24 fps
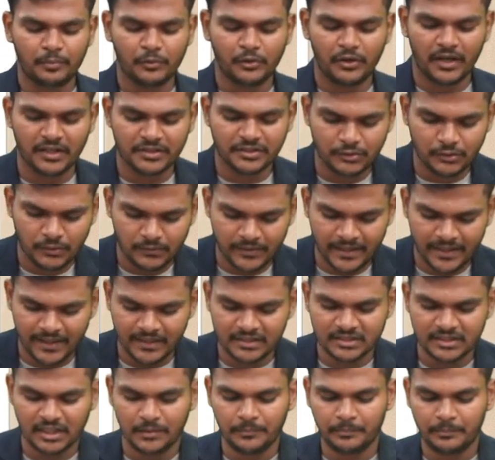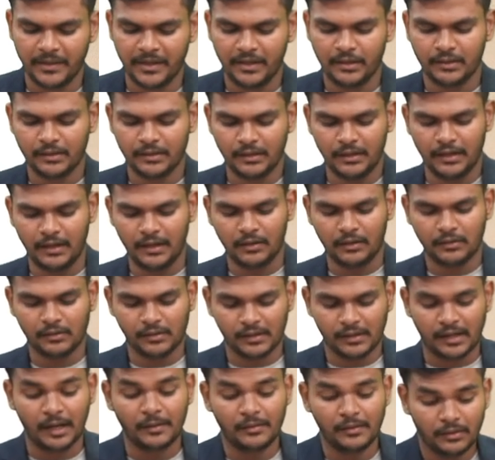production overheads compared
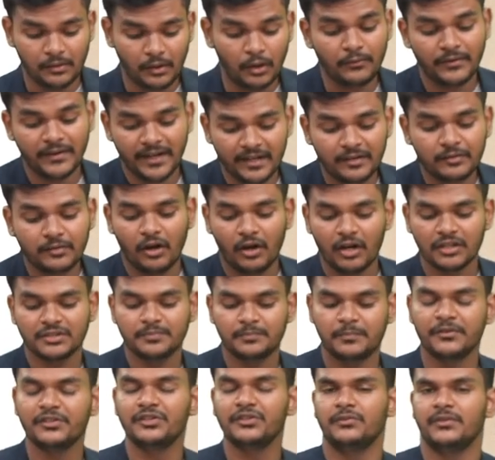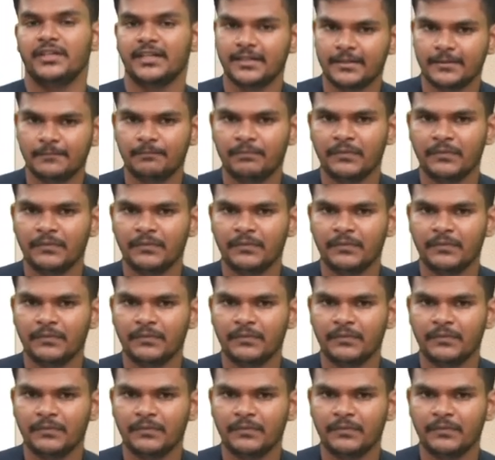overhead cost per unit.